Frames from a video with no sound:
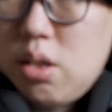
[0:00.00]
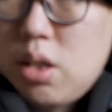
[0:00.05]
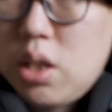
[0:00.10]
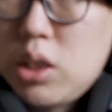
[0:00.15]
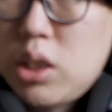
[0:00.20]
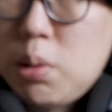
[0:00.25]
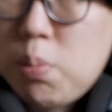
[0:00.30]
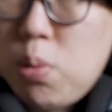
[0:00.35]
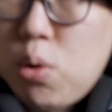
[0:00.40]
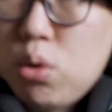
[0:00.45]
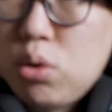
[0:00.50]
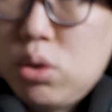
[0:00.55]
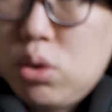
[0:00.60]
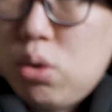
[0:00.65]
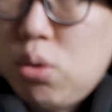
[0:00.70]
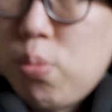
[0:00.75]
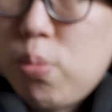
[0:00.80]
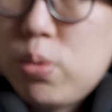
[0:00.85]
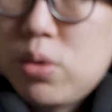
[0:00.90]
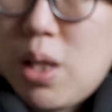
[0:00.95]
as opposed
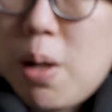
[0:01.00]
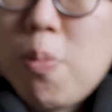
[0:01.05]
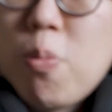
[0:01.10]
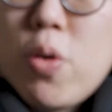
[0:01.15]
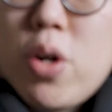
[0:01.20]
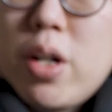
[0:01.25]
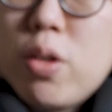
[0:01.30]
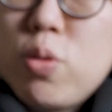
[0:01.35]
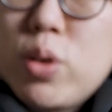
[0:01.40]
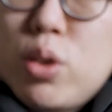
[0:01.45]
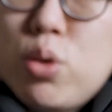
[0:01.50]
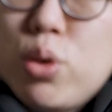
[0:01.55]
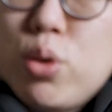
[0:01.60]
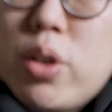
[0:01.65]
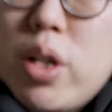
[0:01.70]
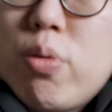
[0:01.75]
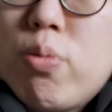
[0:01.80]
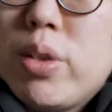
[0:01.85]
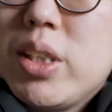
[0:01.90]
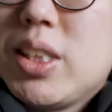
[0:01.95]
to somewhere which you
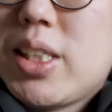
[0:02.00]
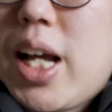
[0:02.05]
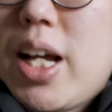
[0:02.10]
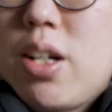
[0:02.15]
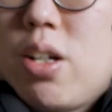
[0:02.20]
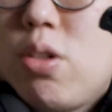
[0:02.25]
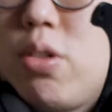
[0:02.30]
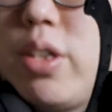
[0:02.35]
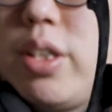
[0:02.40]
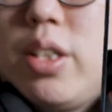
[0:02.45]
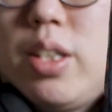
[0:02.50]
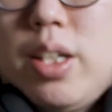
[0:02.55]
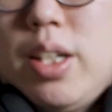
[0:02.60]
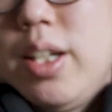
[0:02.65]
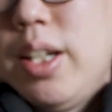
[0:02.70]
can recycle it.